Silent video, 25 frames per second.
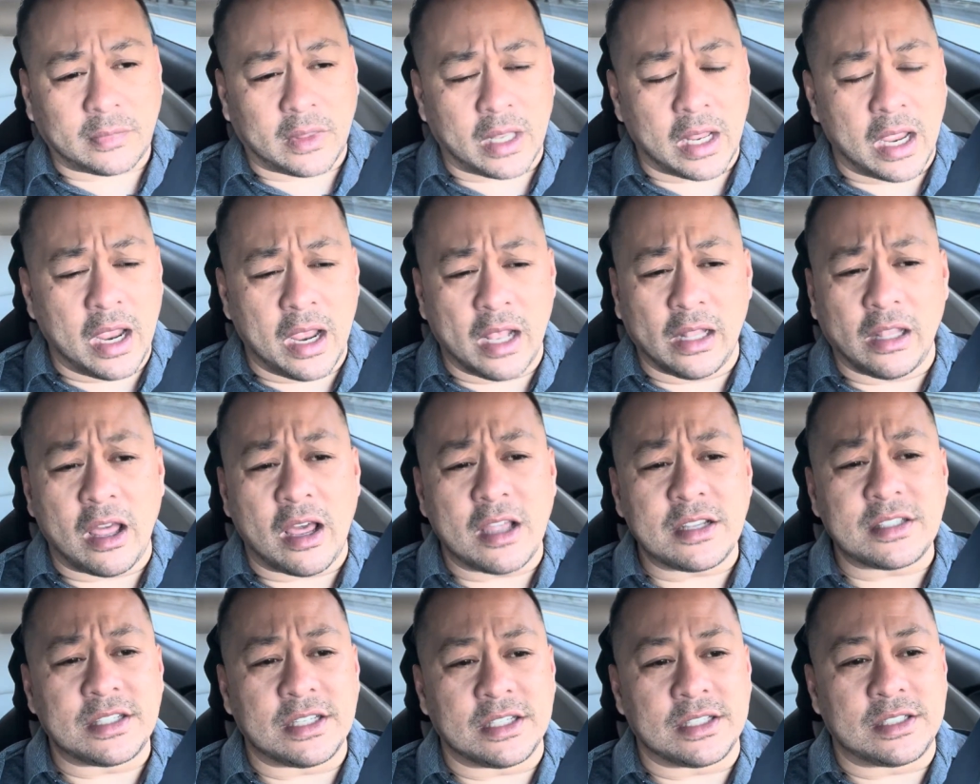I
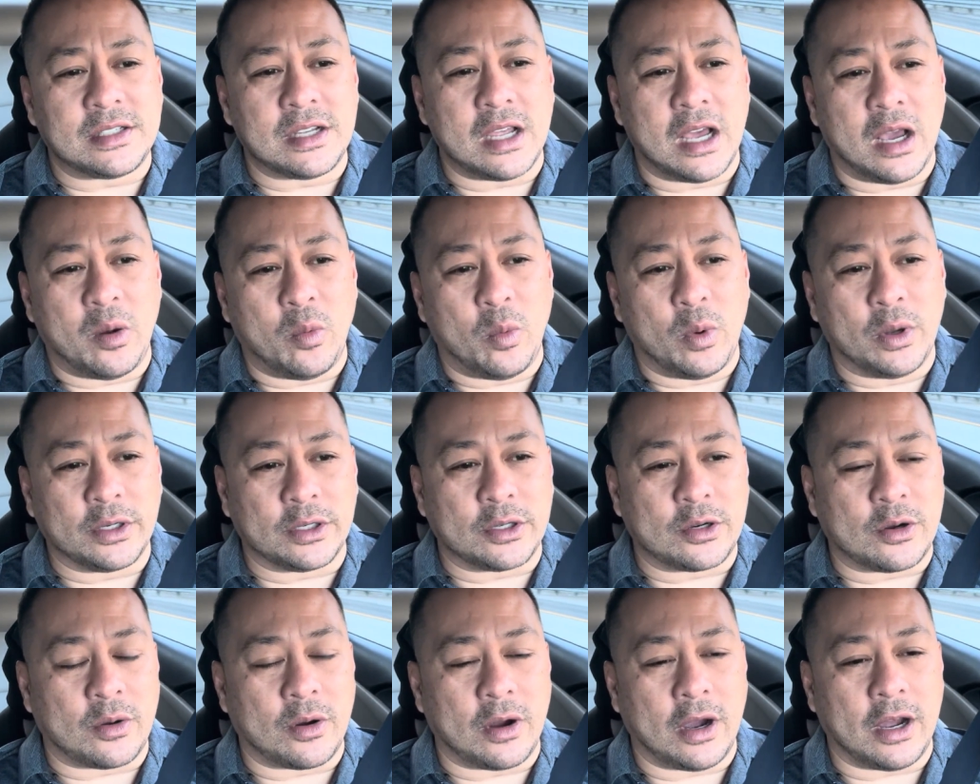lost this one
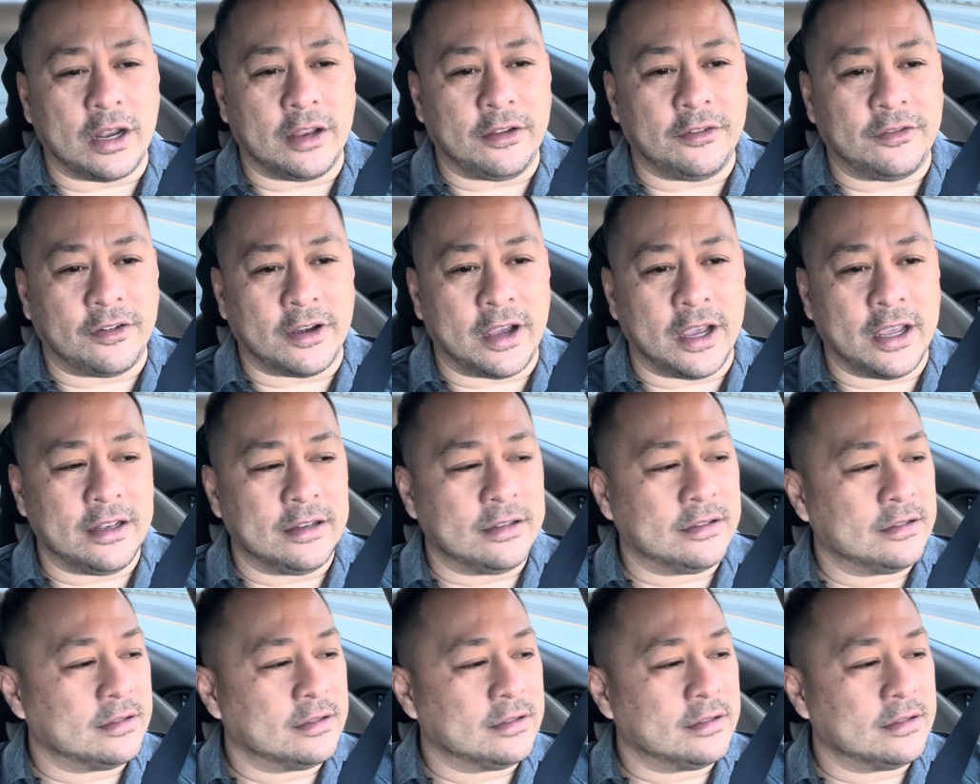karate fight.